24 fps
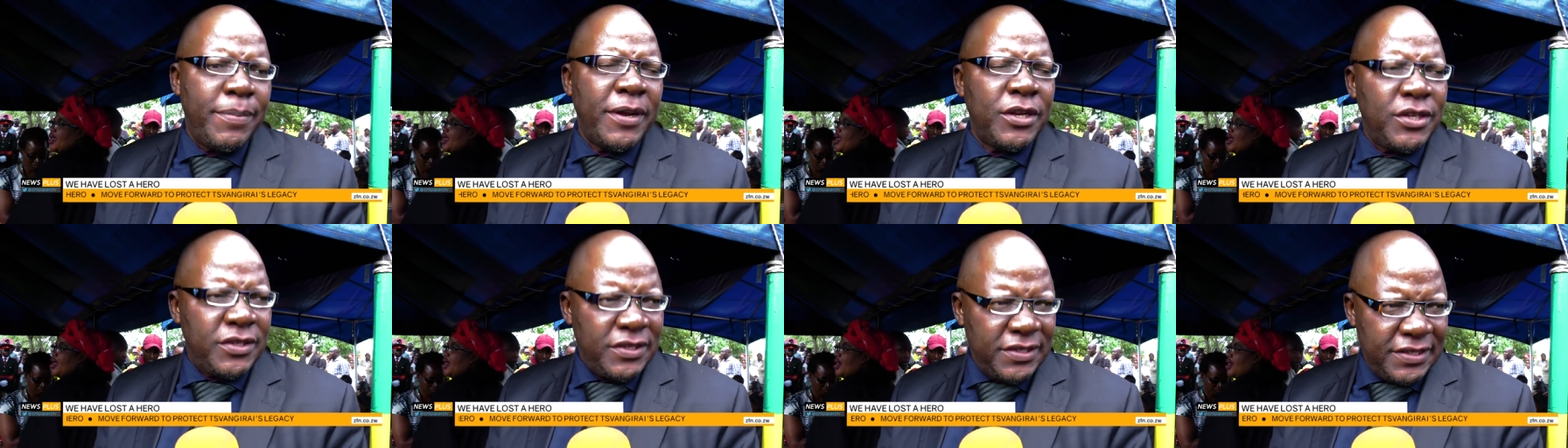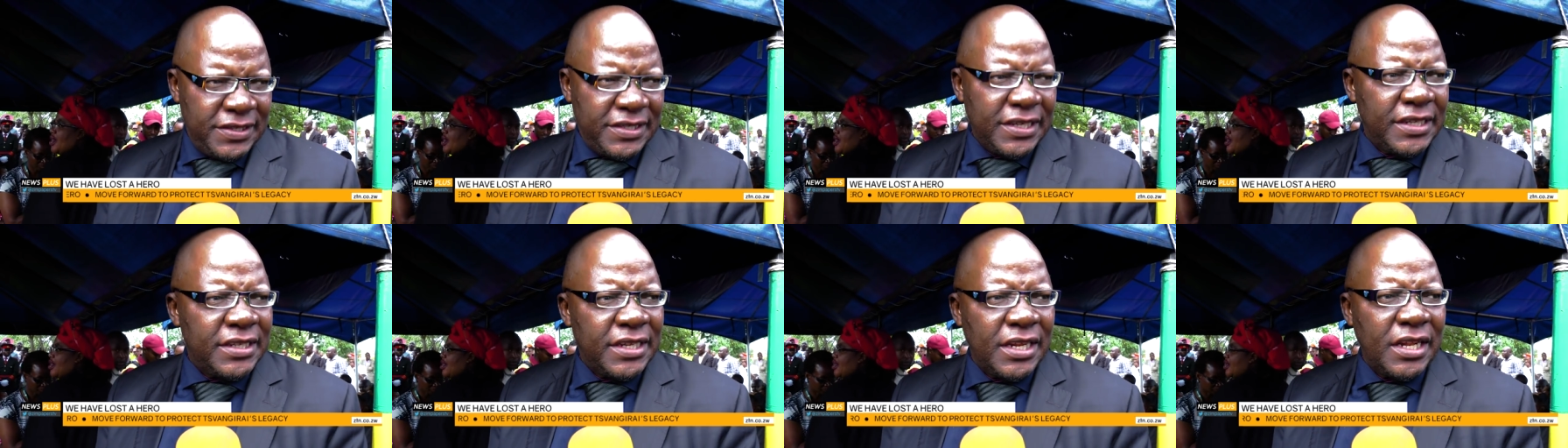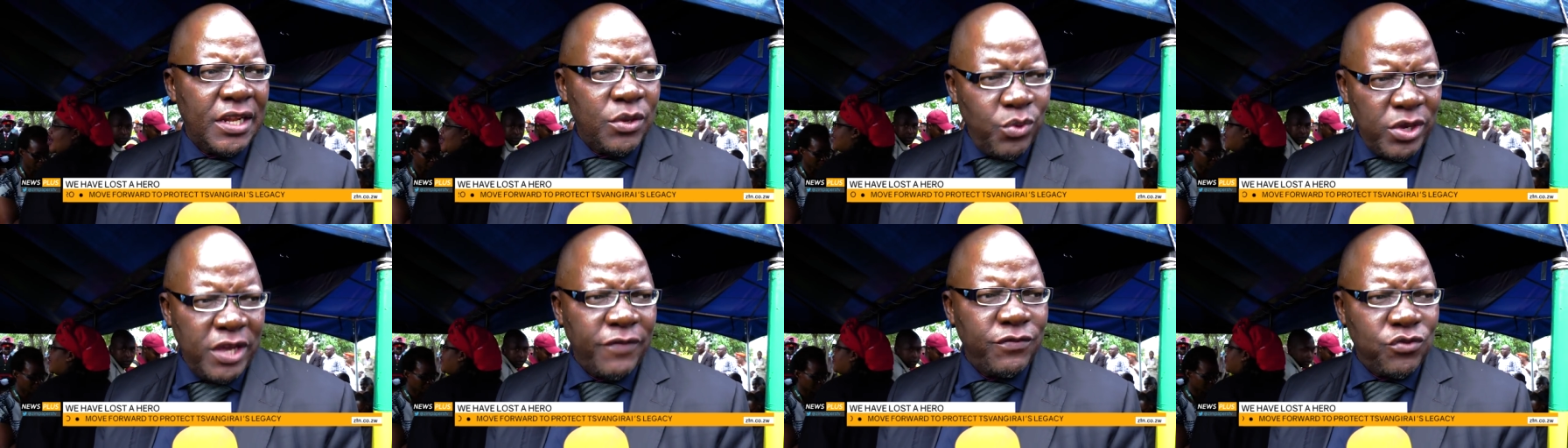but
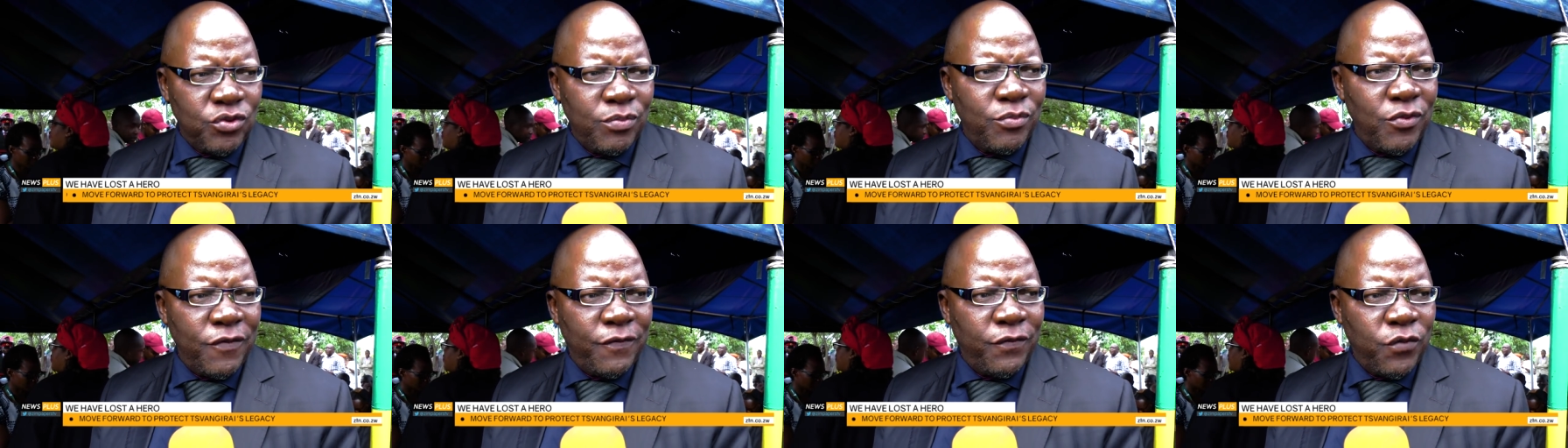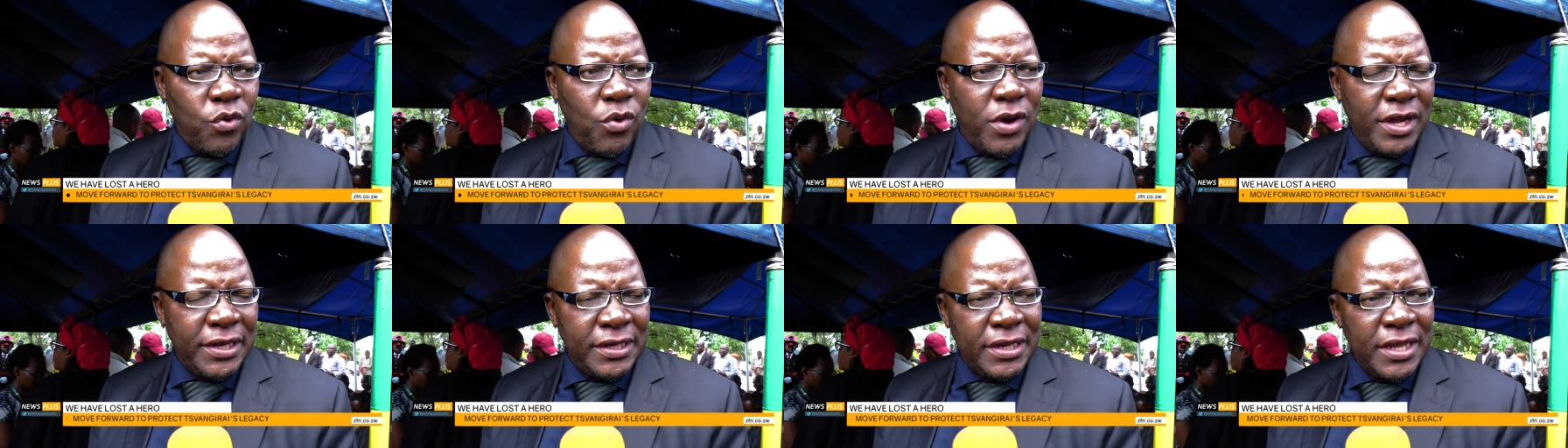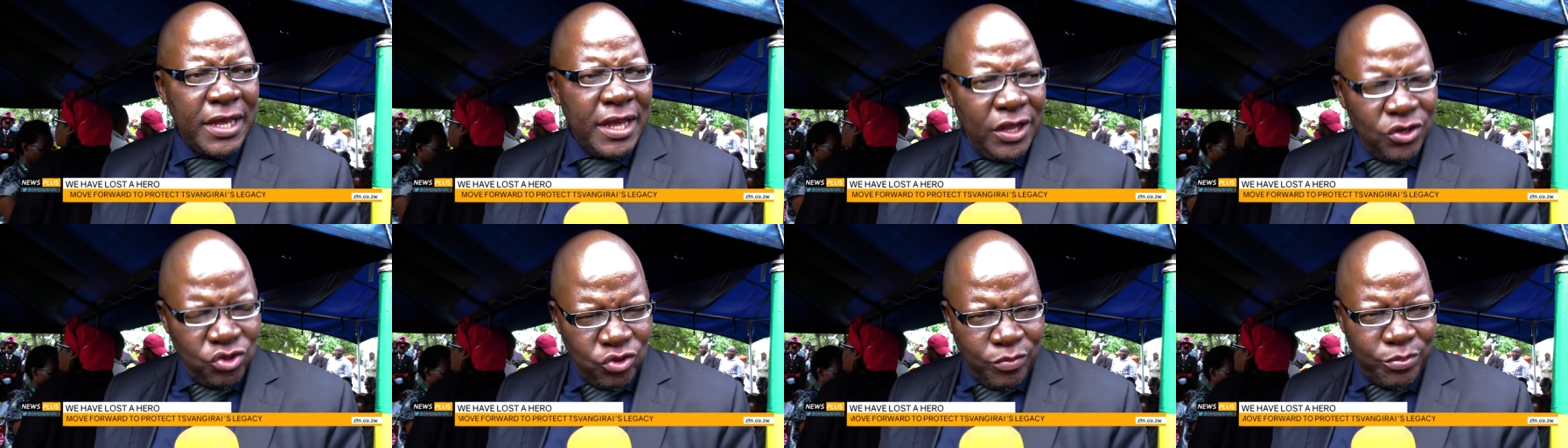certainly we have to move
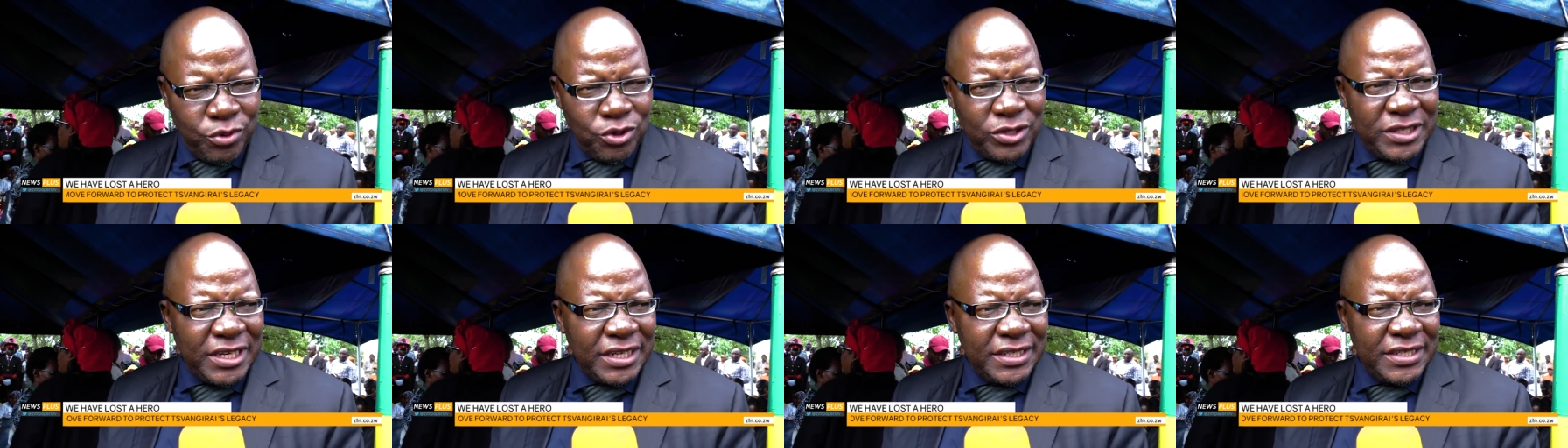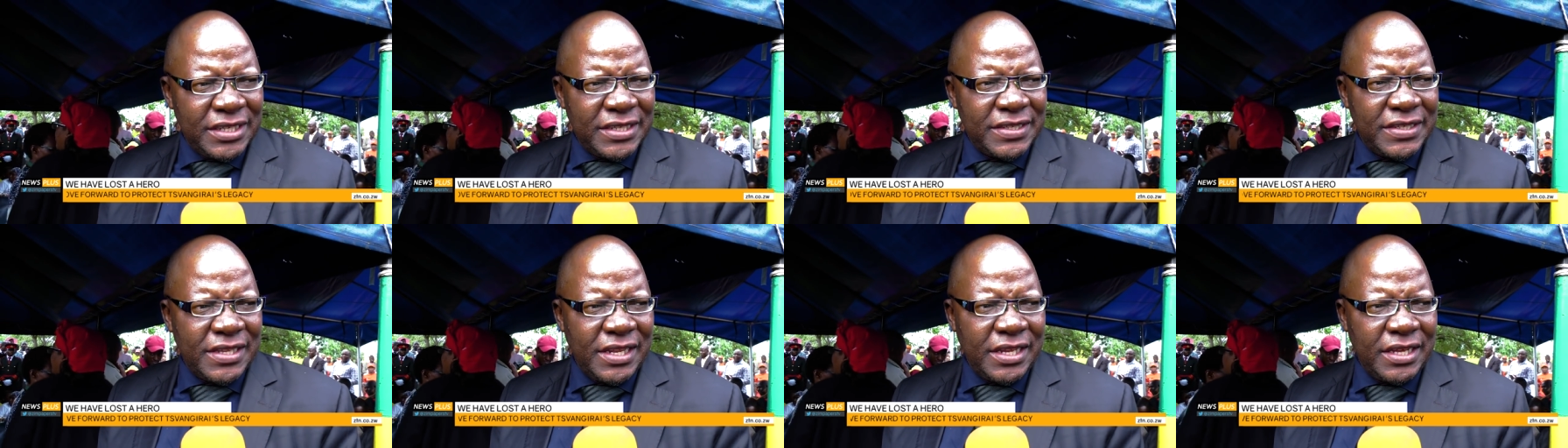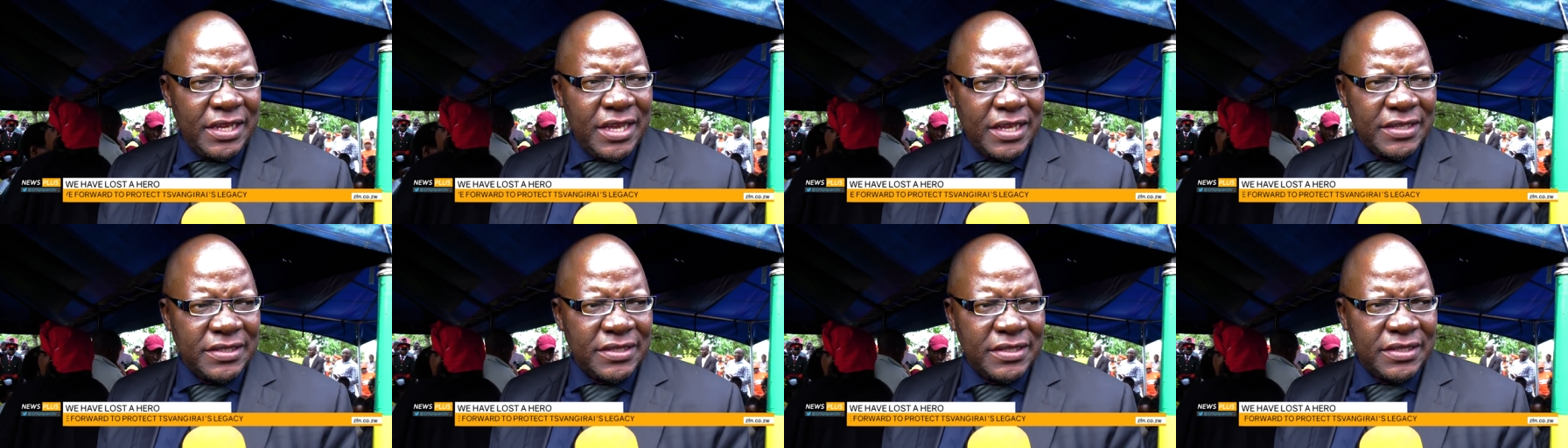to protect his
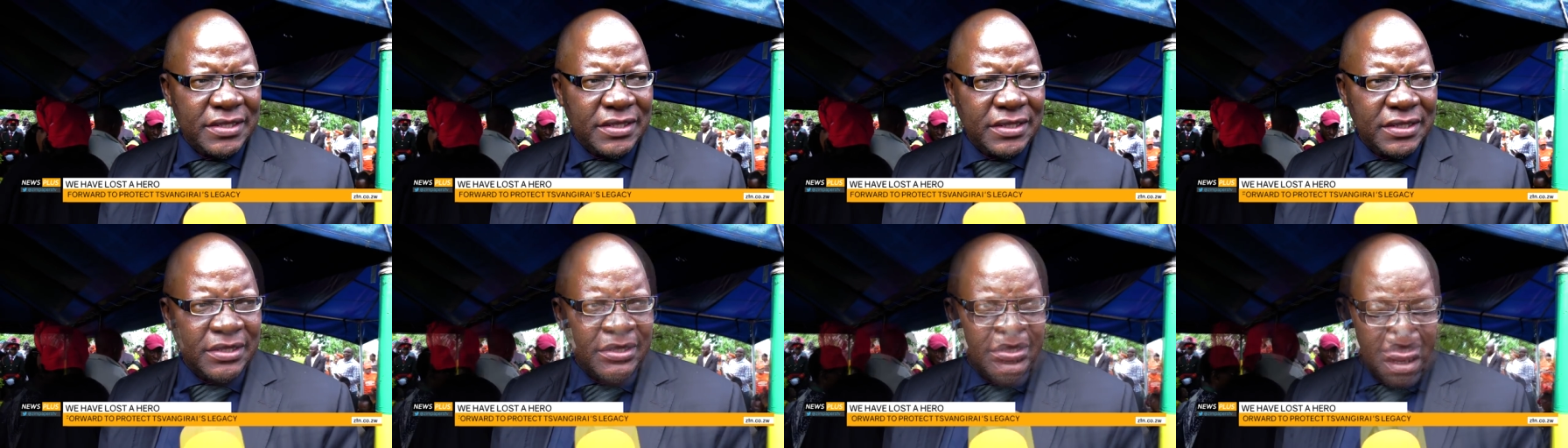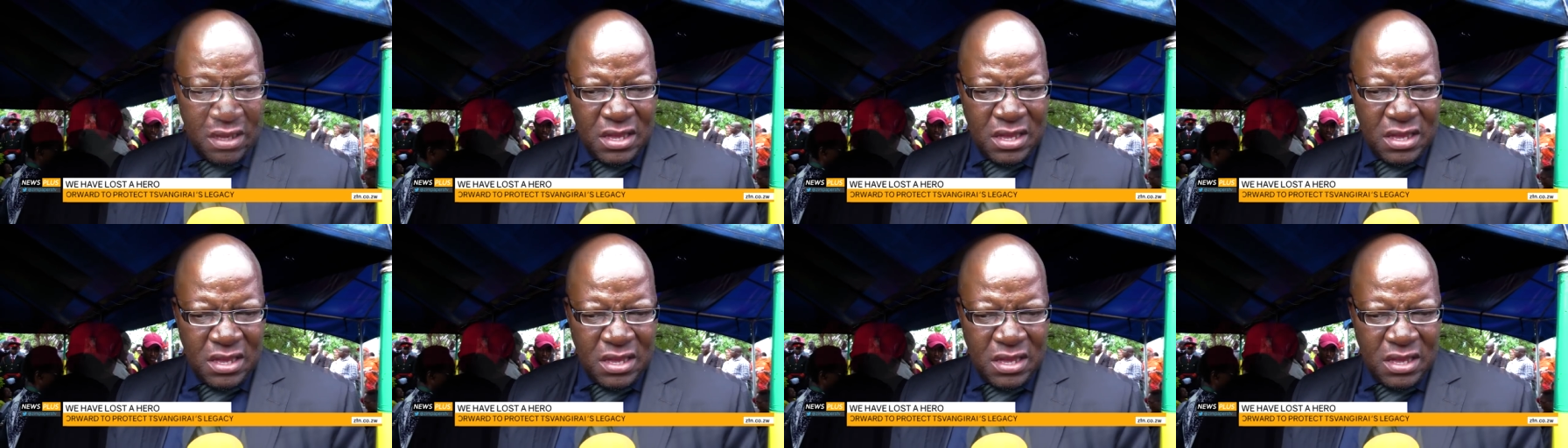legacy.